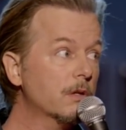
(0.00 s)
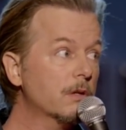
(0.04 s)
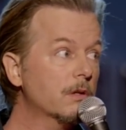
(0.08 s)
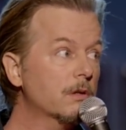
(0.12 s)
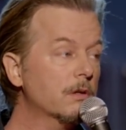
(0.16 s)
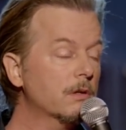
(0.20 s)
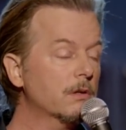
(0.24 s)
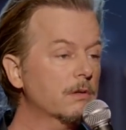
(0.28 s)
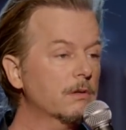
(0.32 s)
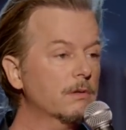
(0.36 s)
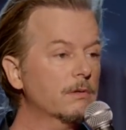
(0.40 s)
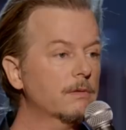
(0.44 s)

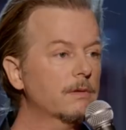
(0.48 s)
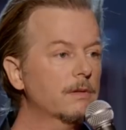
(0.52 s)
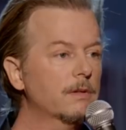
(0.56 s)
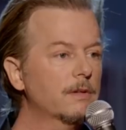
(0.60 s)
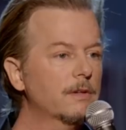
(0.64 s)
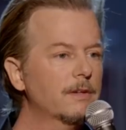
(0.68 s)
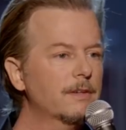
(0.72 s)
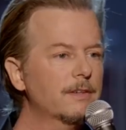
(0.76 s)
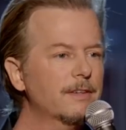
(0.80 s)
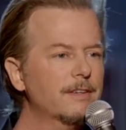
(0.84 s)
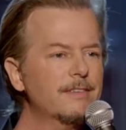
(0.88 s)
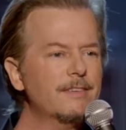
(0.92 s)

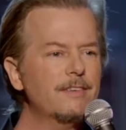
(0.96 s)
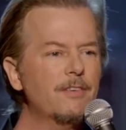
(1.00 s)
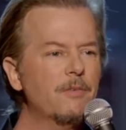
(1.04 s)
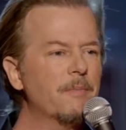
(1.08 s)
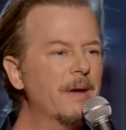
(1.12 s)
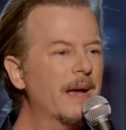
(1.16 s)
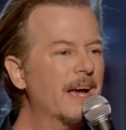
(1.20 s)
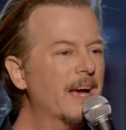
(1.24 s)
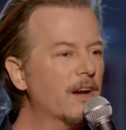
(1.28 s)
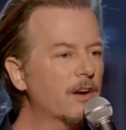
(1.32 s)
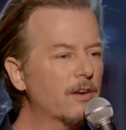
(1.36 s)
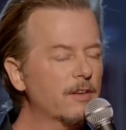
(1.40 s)
It doesn't
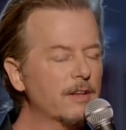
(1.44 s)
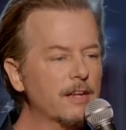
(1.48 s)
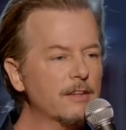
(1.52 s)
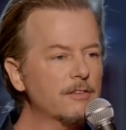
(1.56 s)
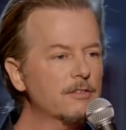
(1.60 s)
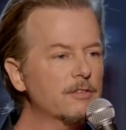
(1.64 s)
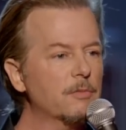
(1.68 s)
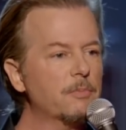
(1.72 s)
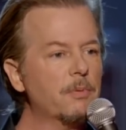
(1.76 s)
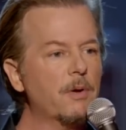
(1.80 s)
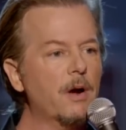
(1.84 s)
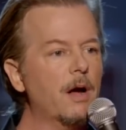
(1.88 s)
even matter.
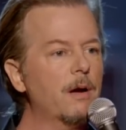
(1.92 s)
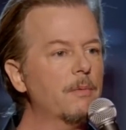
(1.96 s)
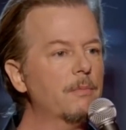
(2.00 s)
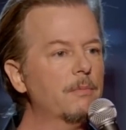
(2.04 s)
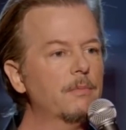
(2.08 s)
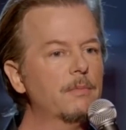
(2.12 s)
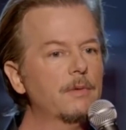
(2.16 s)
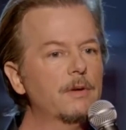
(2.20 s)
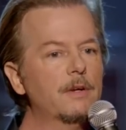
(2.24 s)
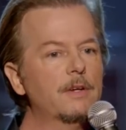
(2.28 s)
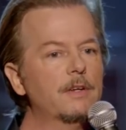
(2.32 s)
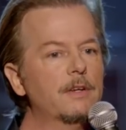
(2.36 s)
That's the
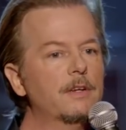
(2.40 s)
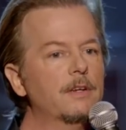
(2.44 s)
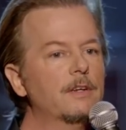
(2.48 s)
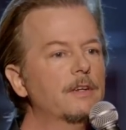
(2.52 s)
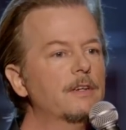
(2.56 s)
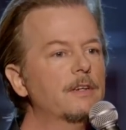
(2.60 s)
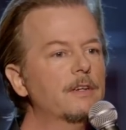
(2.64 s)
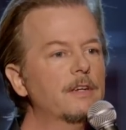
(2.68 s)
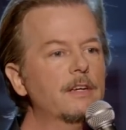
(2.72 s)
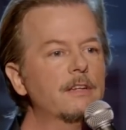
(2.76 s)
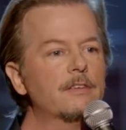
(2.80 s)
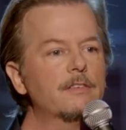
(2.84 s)
problem.
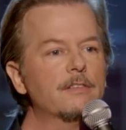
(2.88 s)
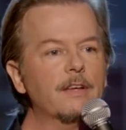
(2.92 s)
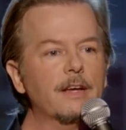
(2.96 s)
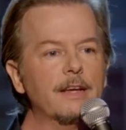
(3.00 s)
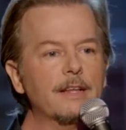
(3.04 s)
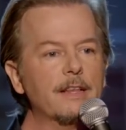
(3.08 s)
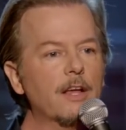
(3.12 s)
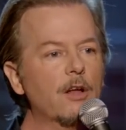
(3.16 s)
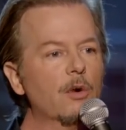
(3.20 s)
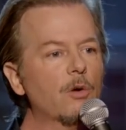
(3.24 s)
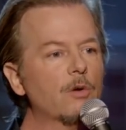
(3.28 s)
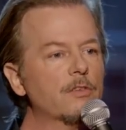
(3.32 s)
It's
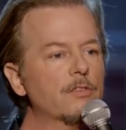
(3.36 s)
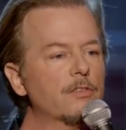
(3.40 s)
like that